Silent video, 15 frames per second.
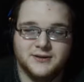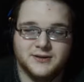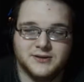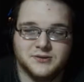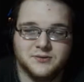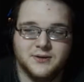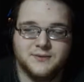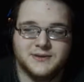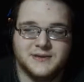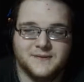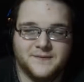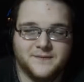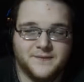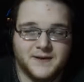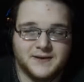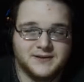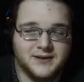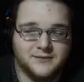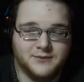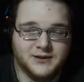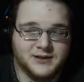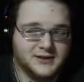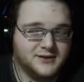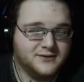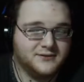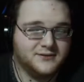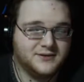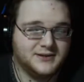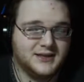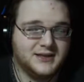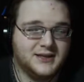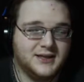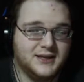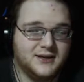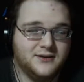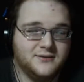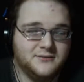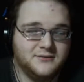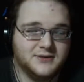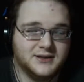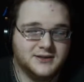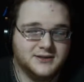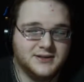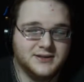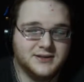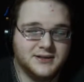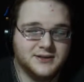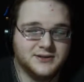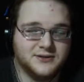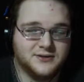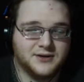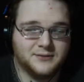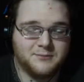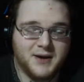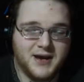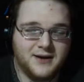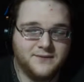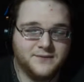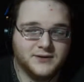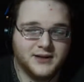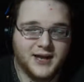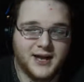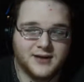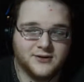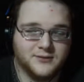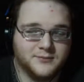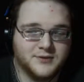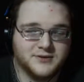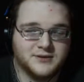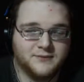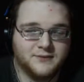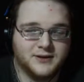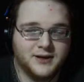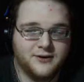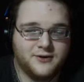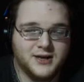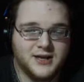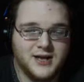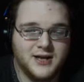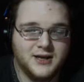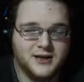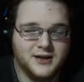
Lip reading: The tree was infested with it. Suddenly, with a disconcerting, painfully adult burst of clarity,